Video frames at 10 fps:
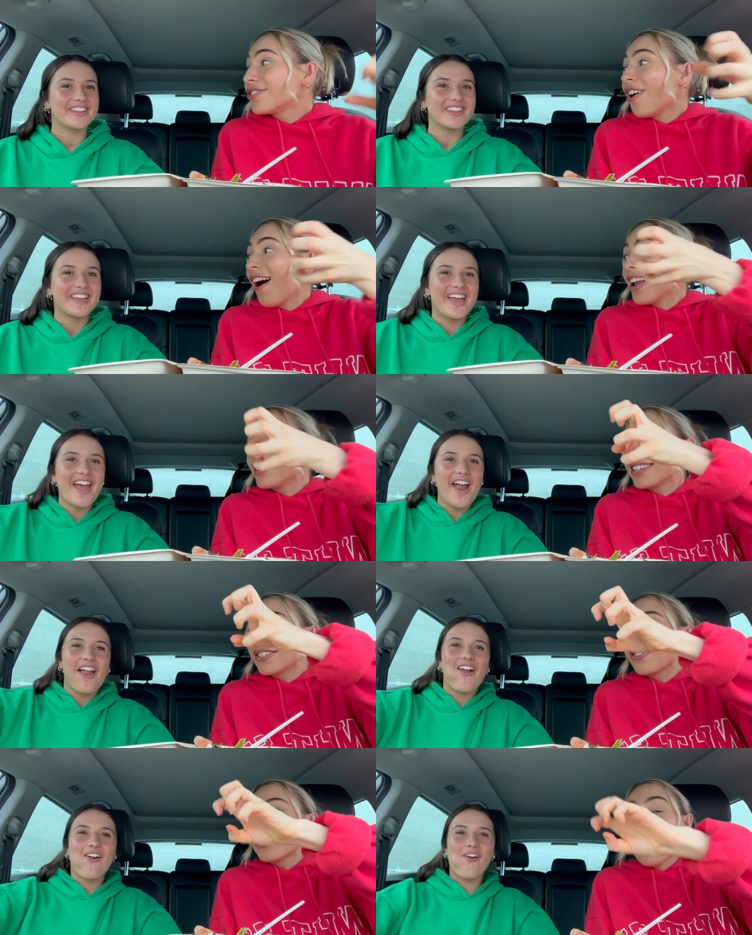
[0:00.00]
Speaker 1: tightened
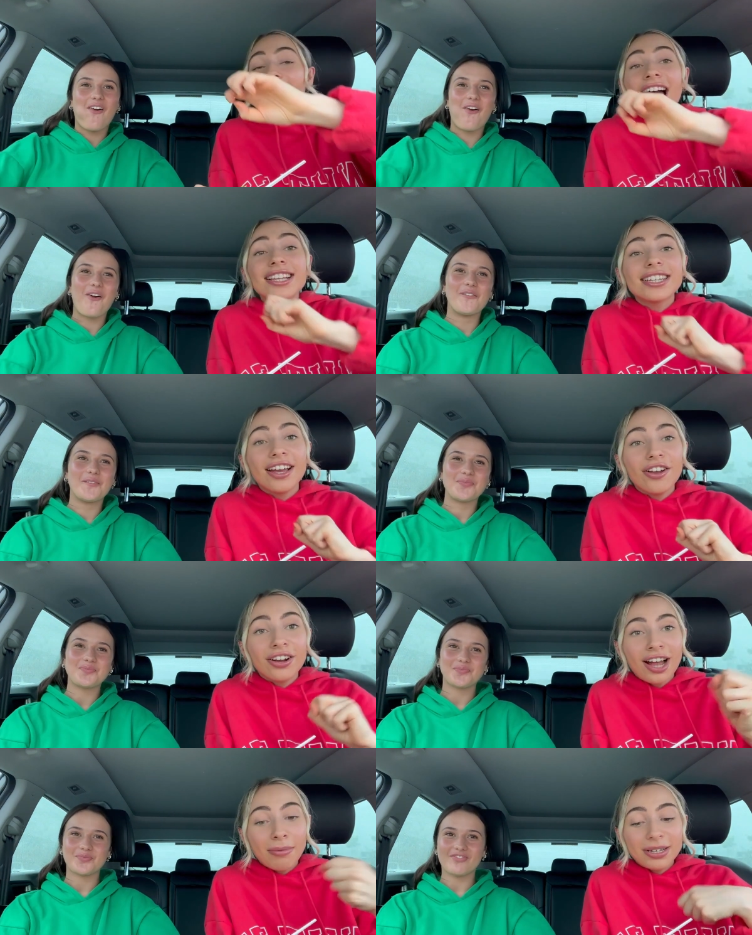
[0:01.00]
it so tight. I had to get her
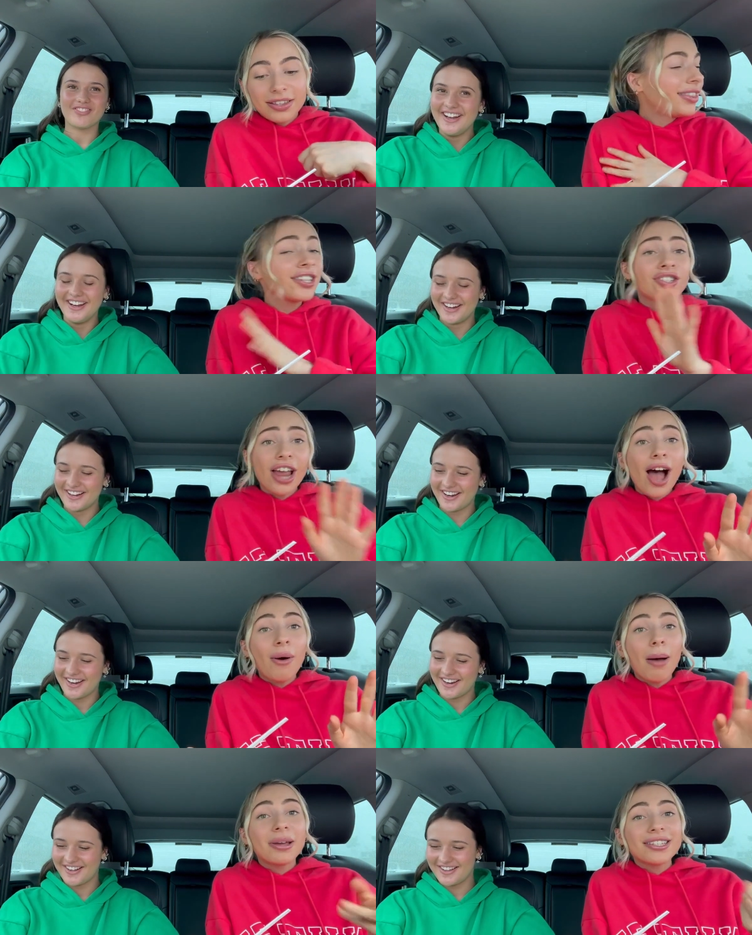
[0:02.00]
to come into the, sh the
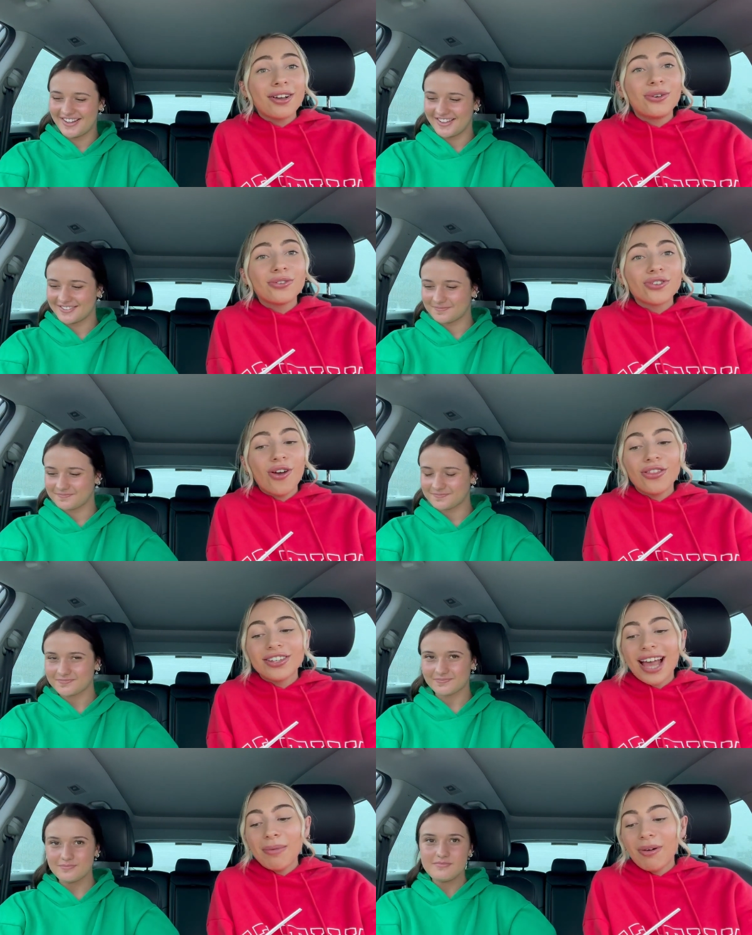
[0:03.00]
shower because I couldn't turn the
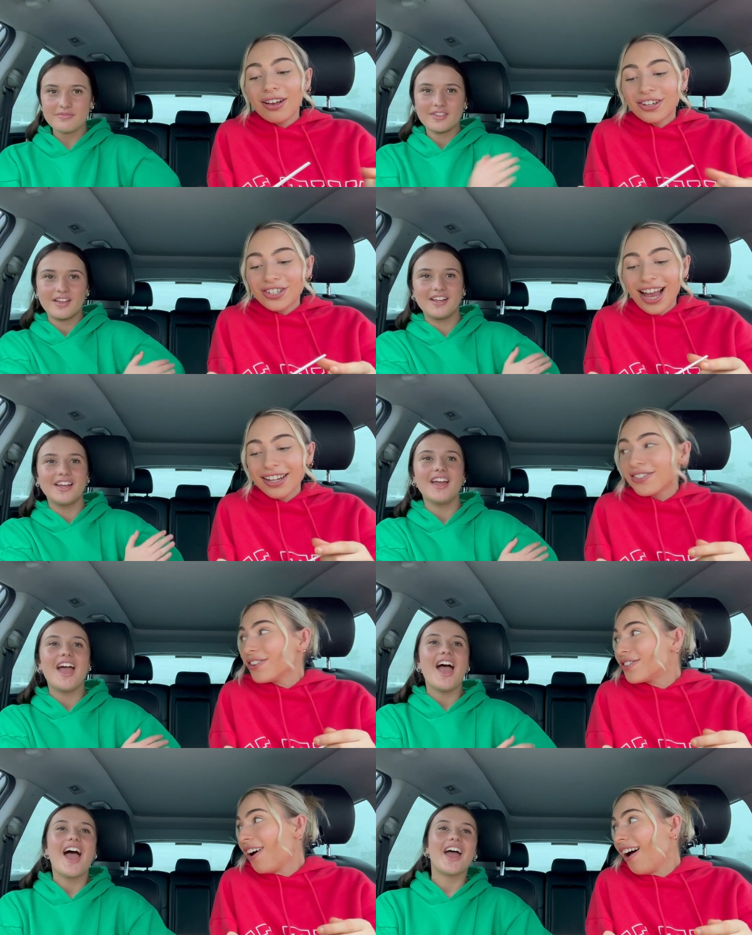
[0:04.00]
tap on because she had it
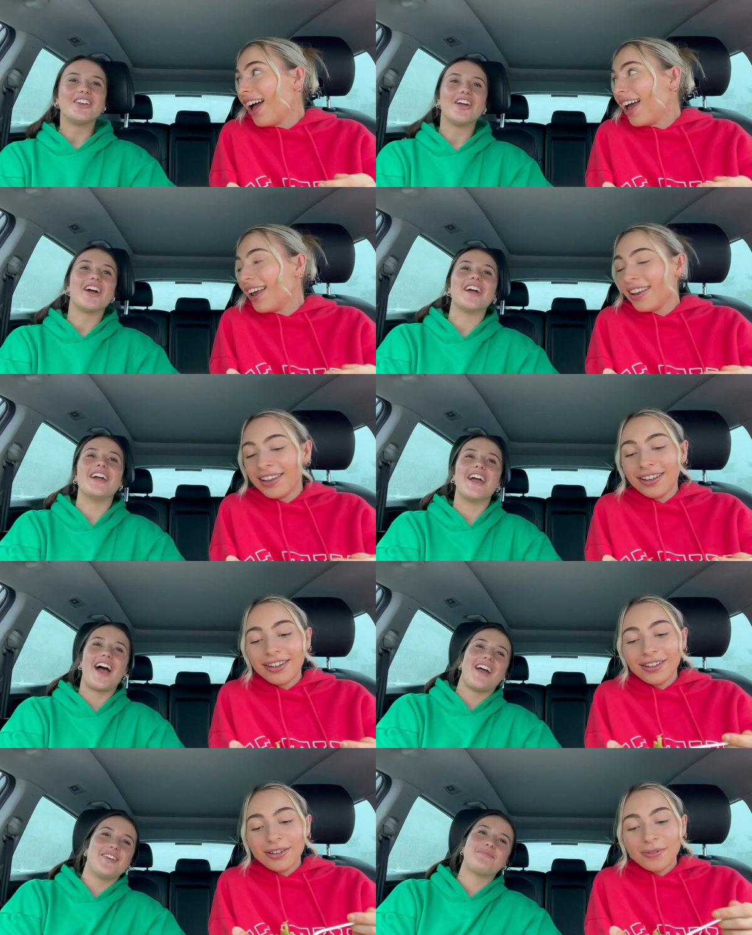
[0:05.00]
so tight.
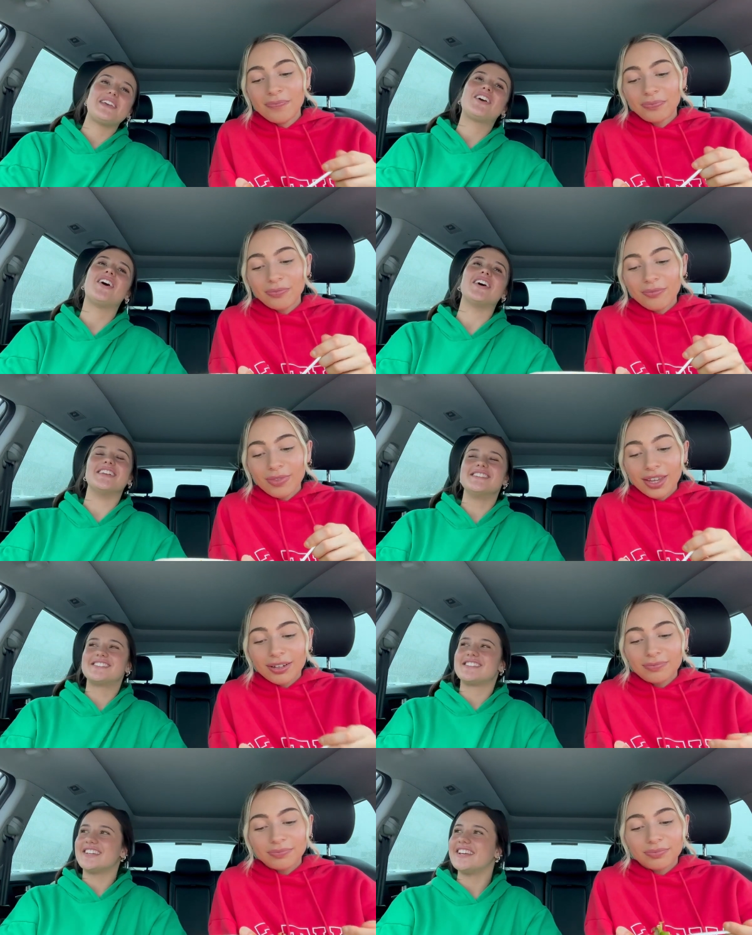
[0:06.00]
Speaker 2: No,
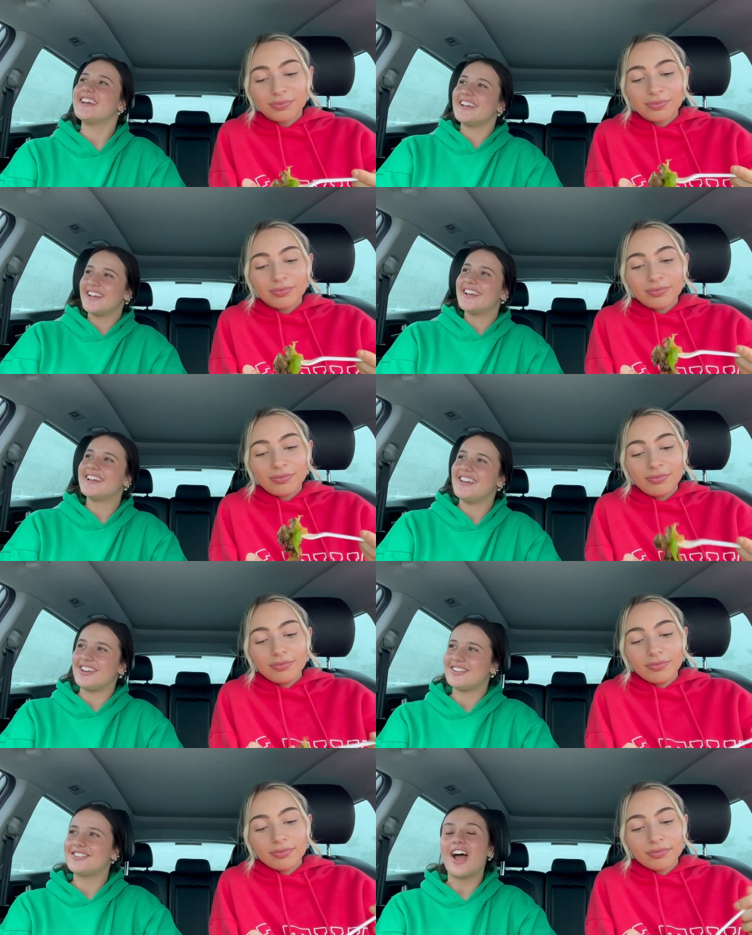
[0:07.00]
because
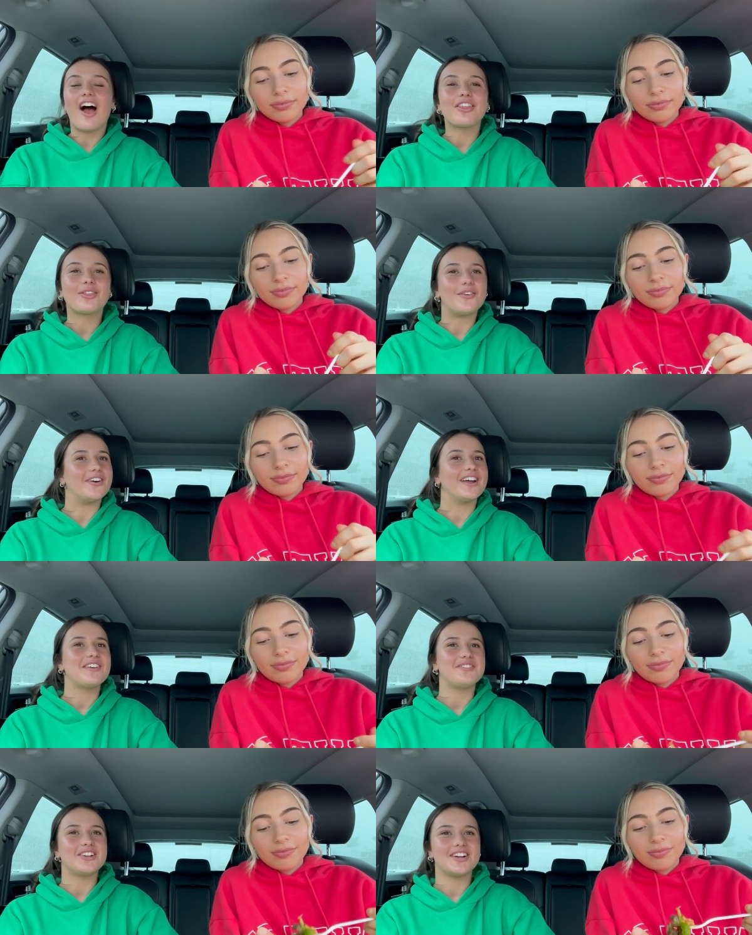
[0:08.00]
I thought
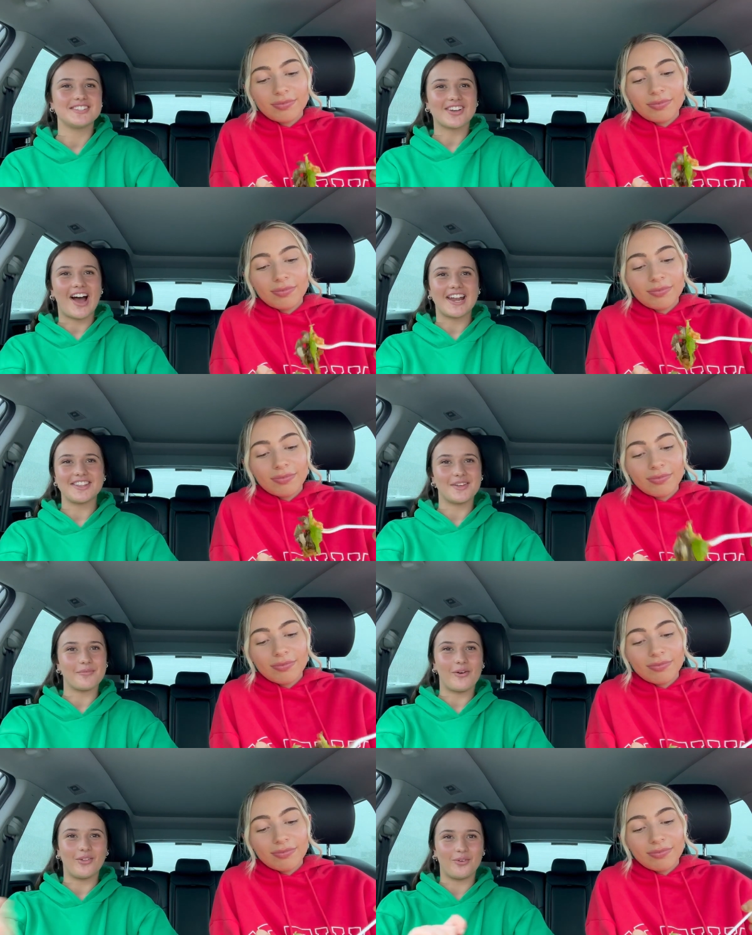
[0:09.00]
if you don't tighten
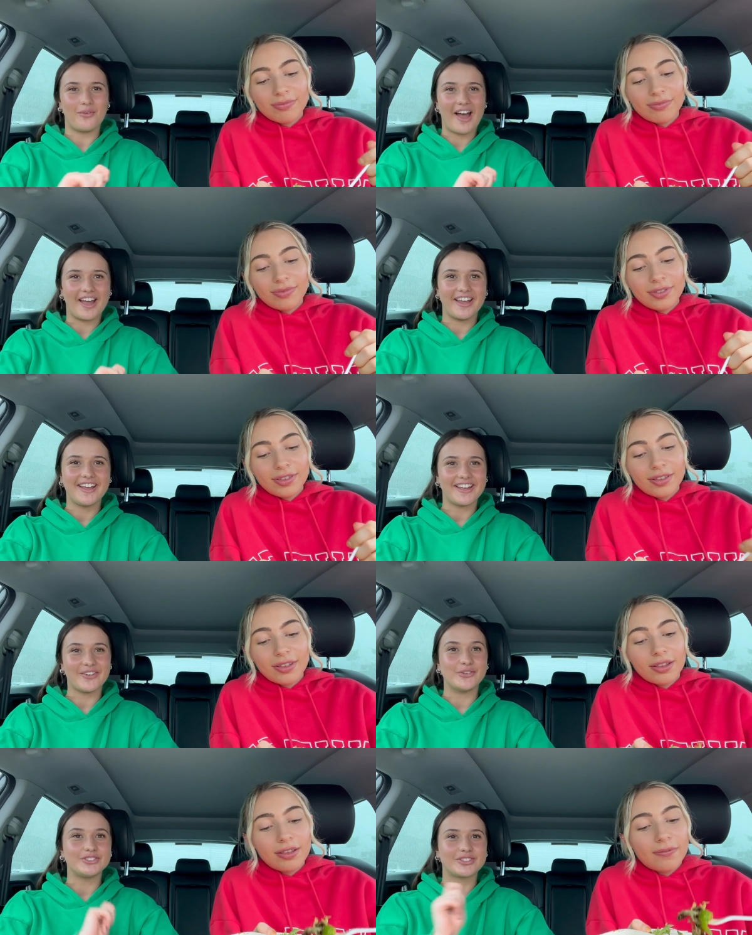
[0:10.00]
them all the way,
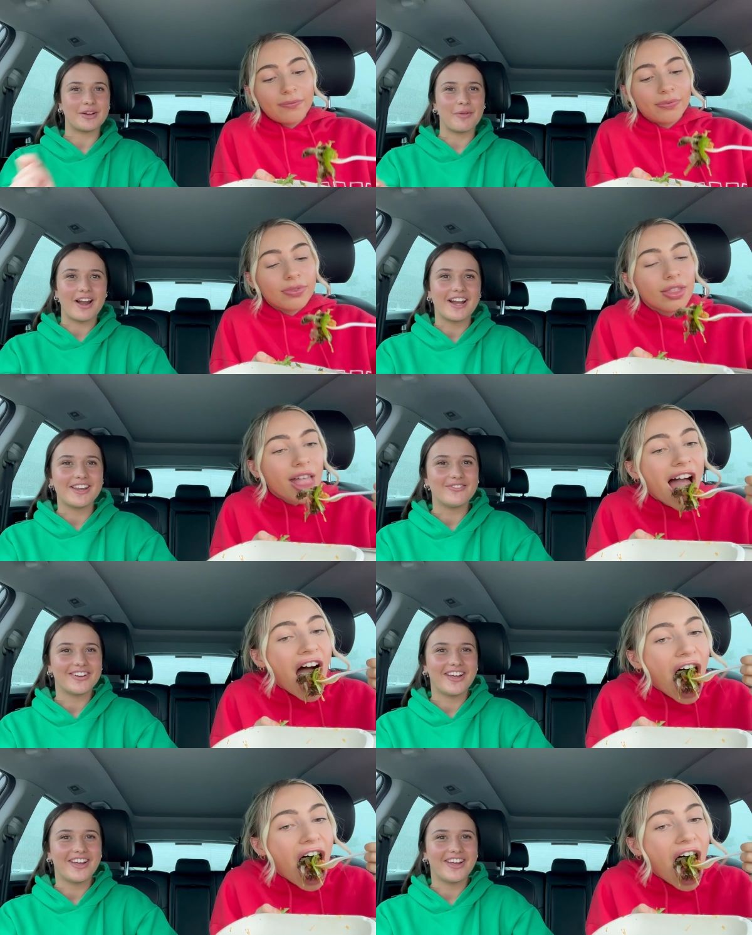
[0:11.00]
it would drip, and I didn't want